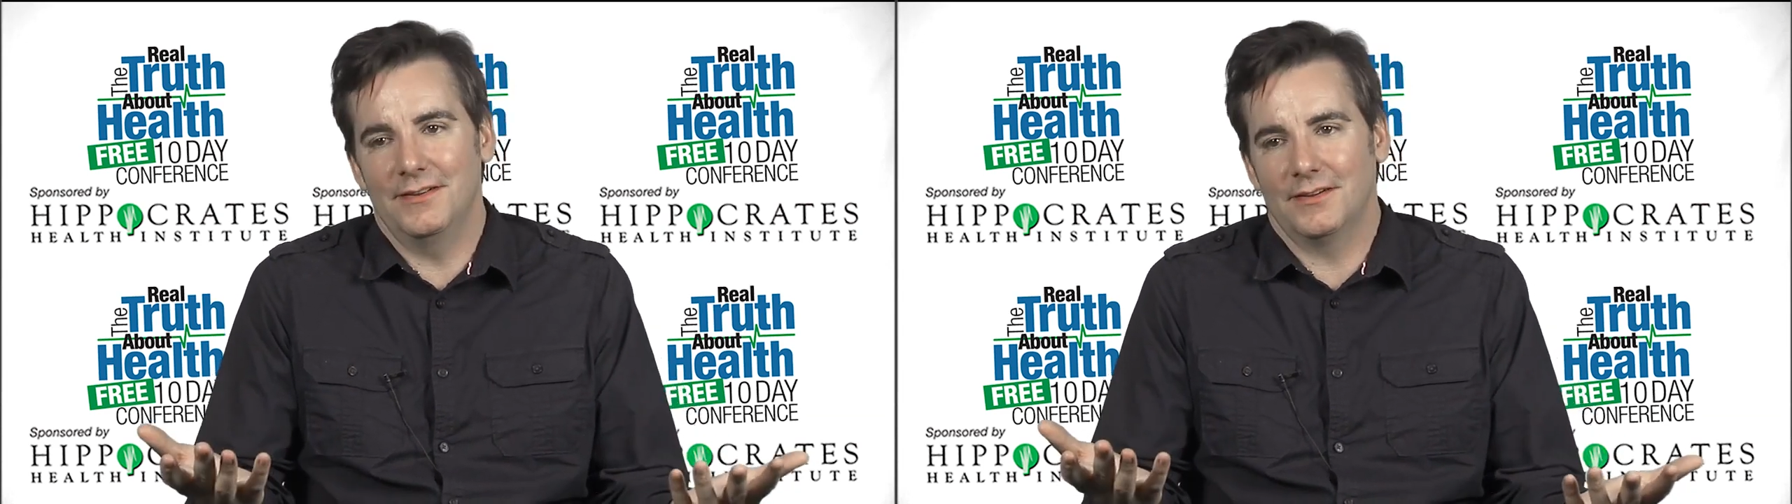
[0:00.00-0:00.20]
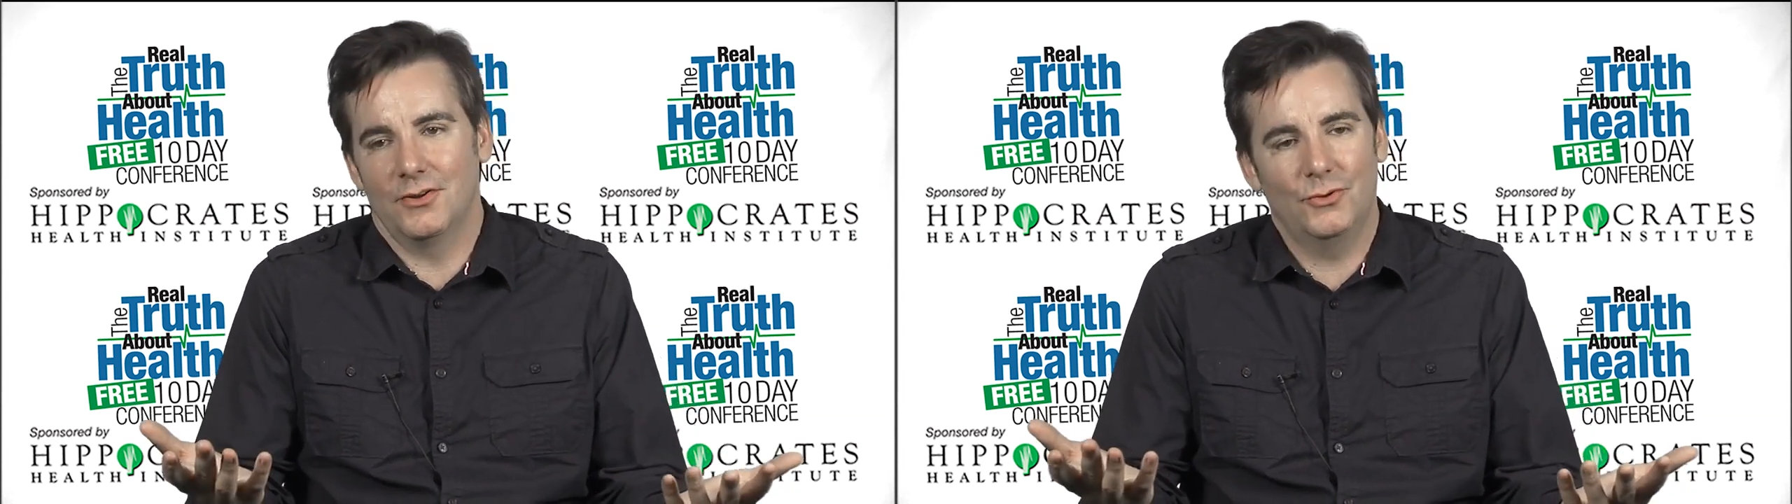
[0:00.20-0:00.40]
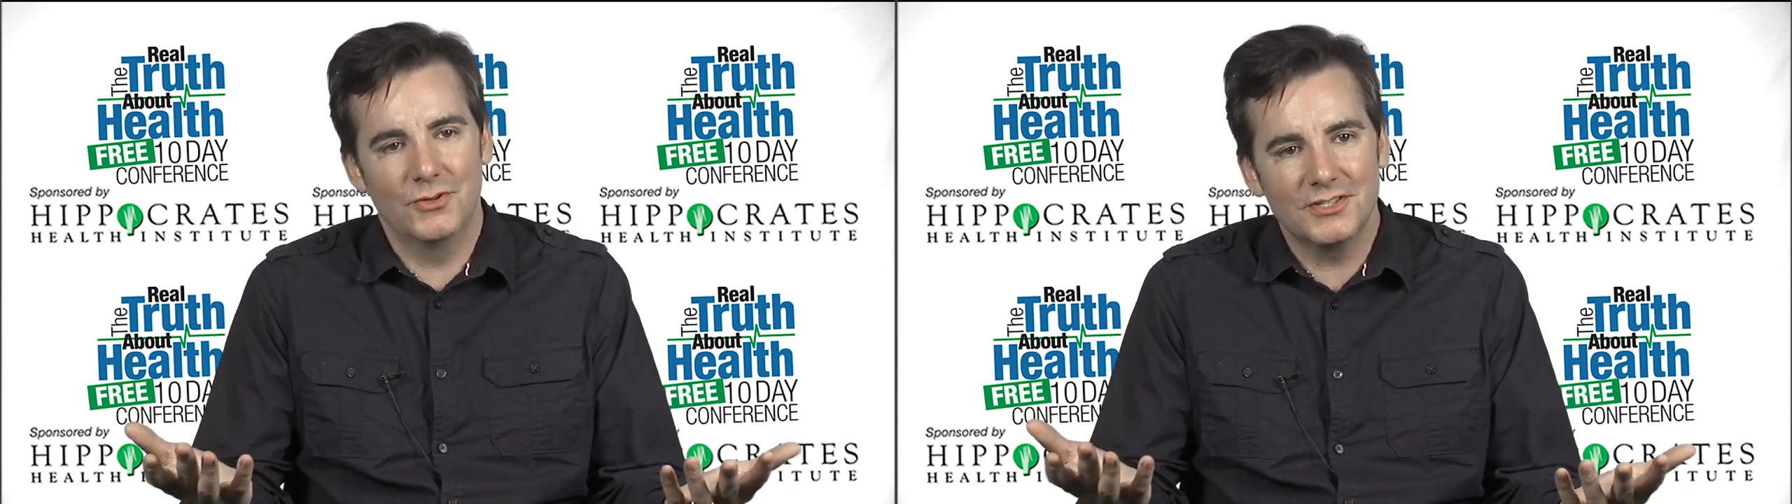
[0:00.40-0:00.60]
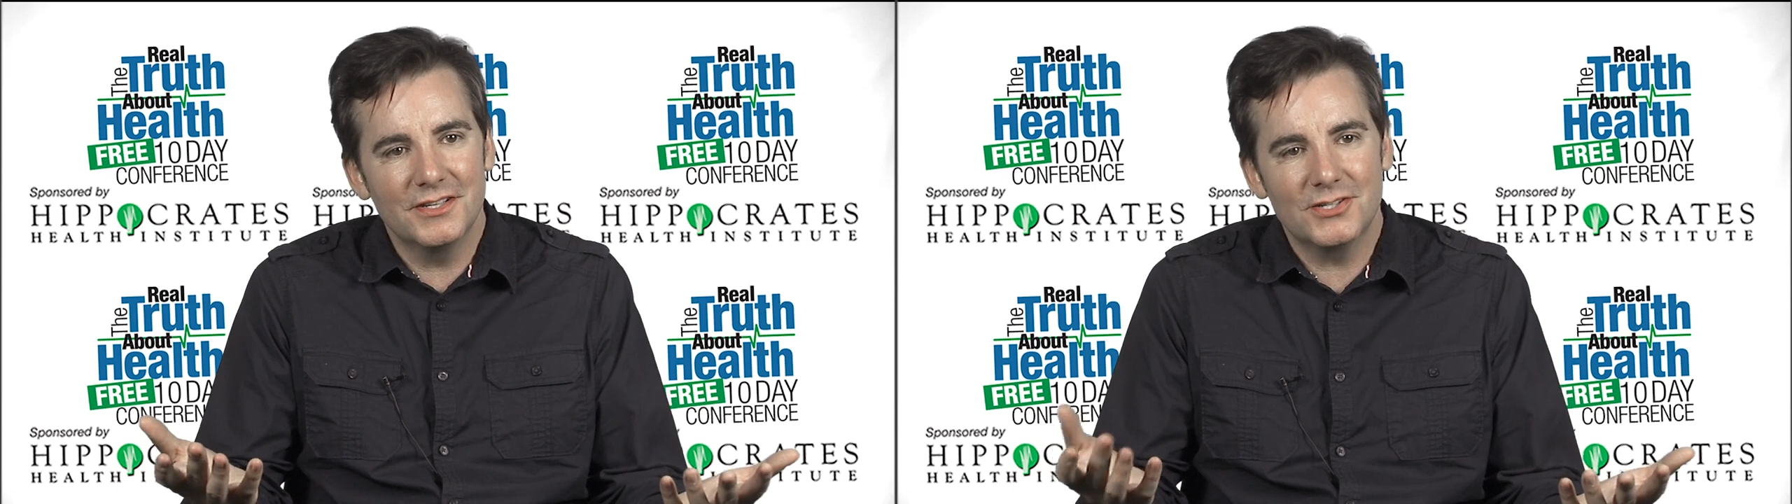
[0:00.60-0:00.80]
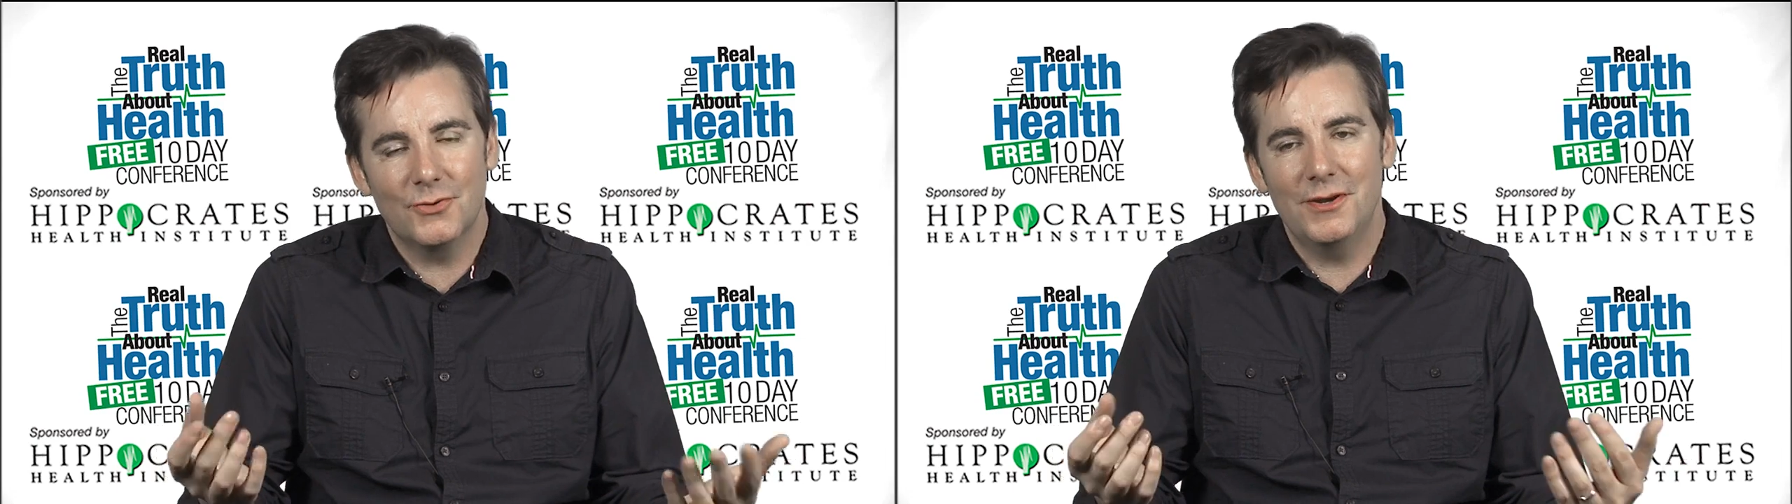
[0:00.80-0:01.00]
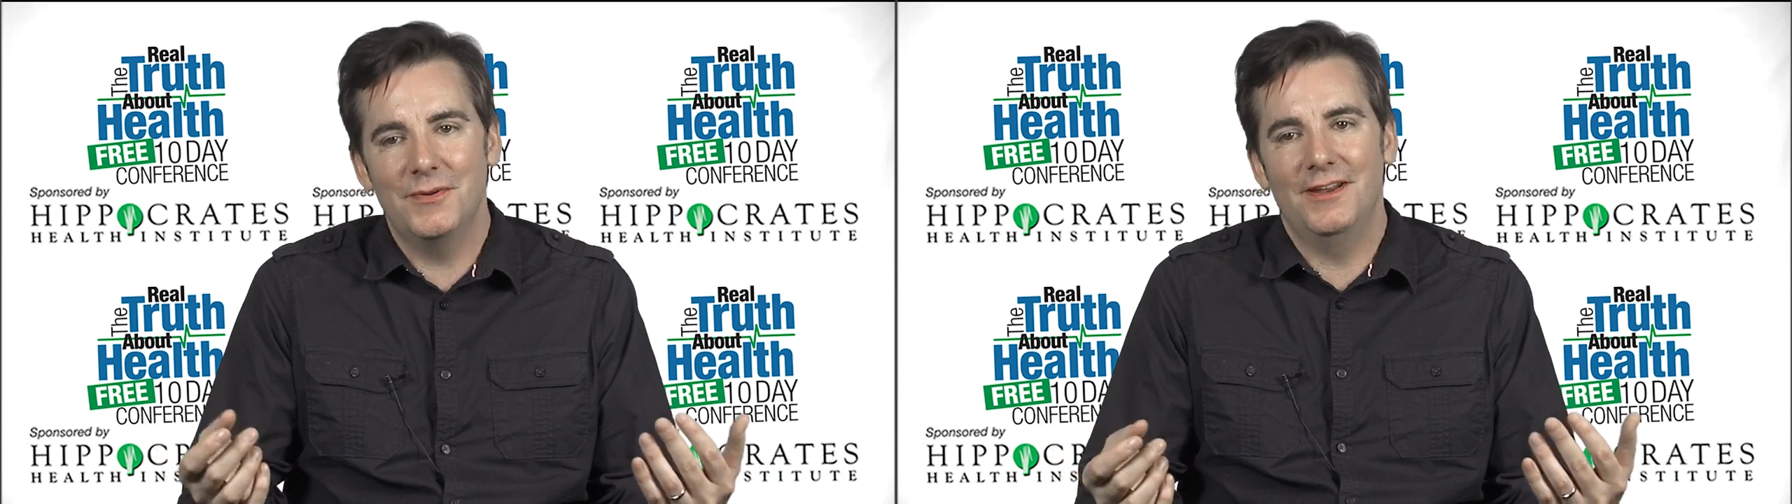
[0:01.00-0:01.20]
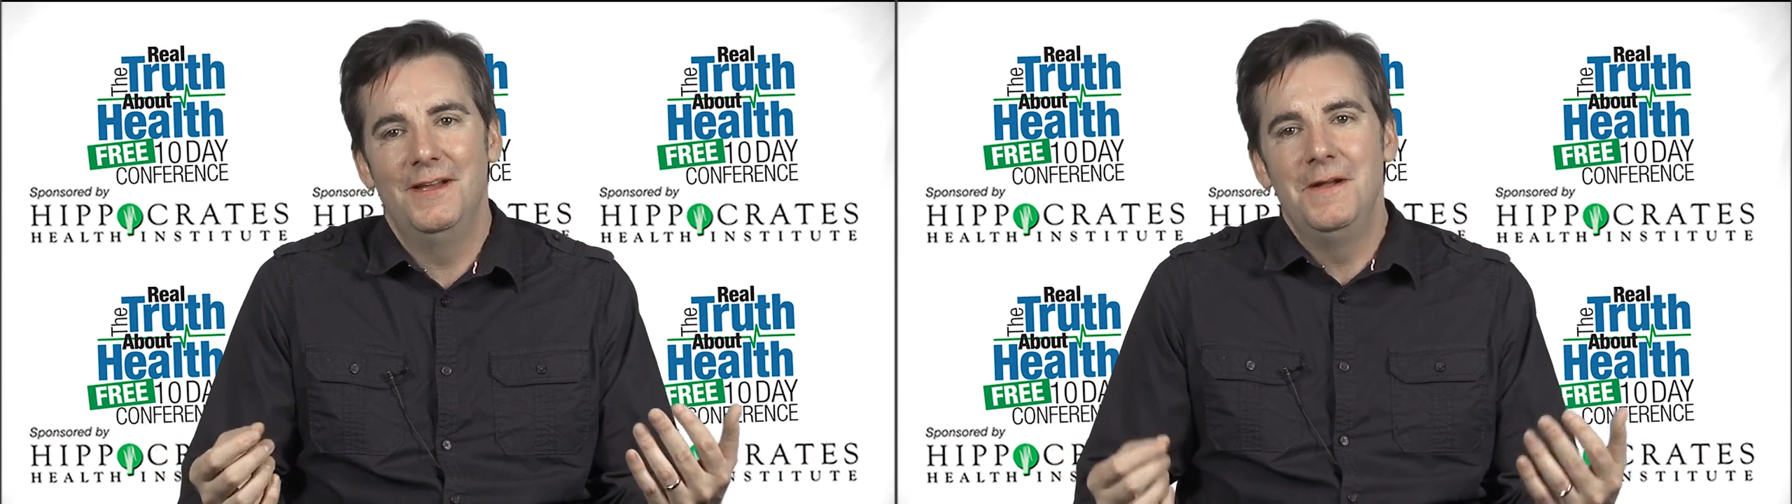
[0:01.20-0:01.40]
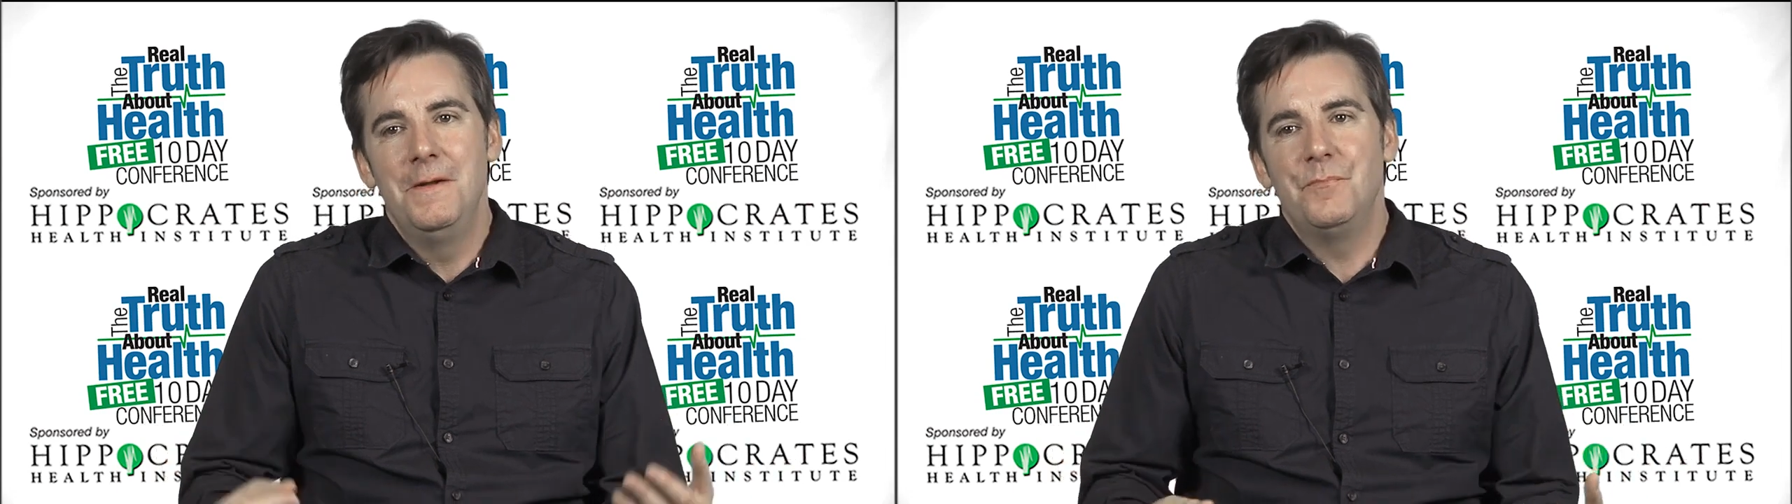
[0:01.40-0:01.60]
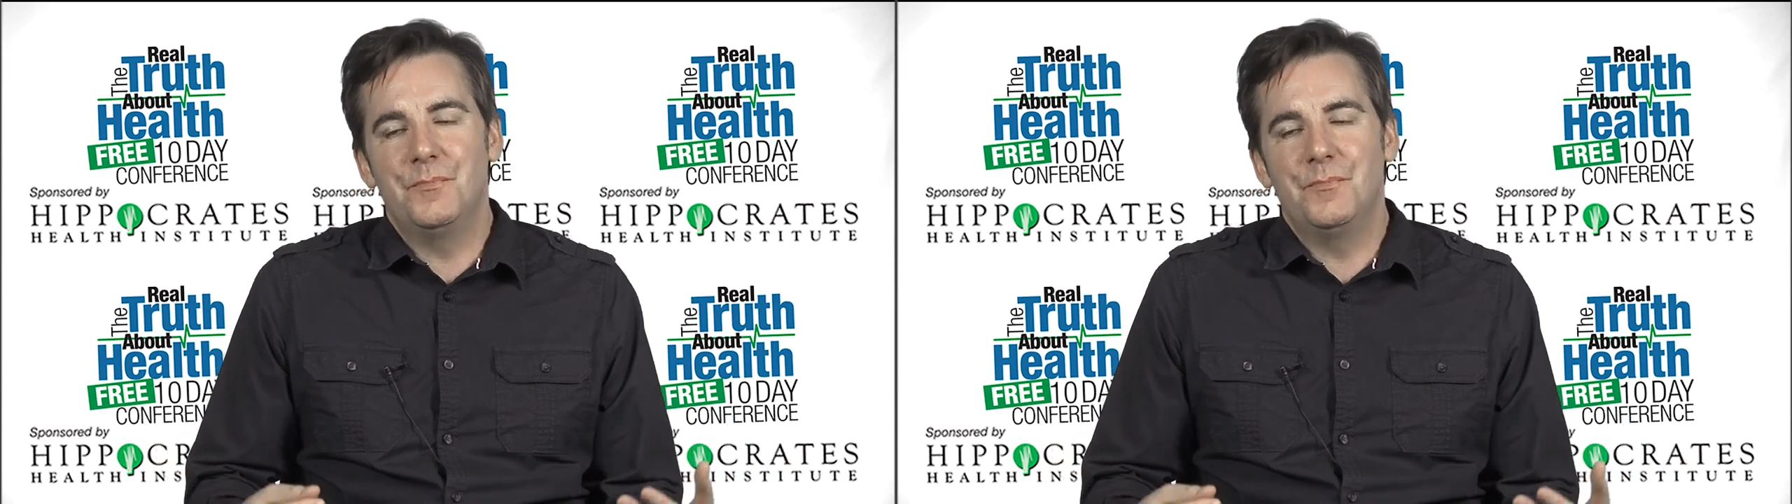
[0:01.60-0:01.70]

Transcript: have a conclusion to the story, but